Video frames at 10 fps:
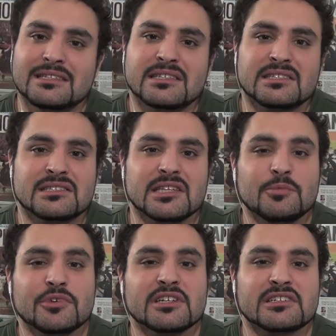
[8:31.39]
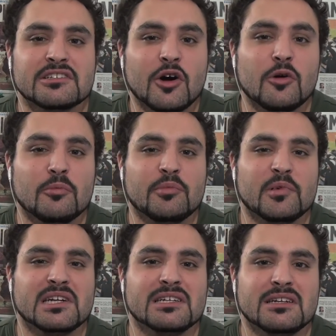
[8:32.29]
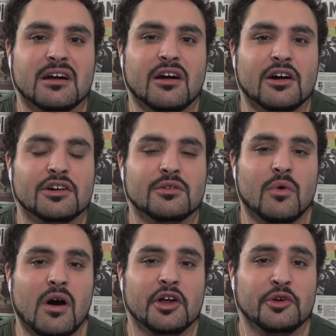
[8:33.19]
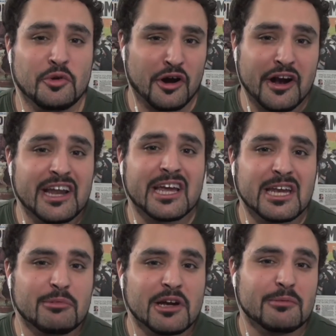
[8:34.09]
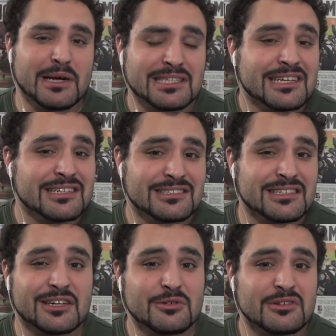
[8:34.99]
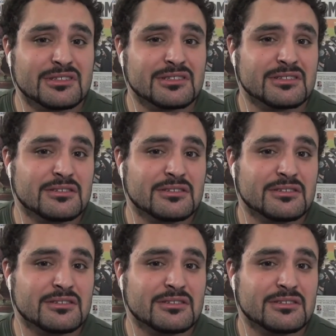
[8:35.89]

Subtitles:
It's a slippery slope, but are you hurting anybody by taking steroids?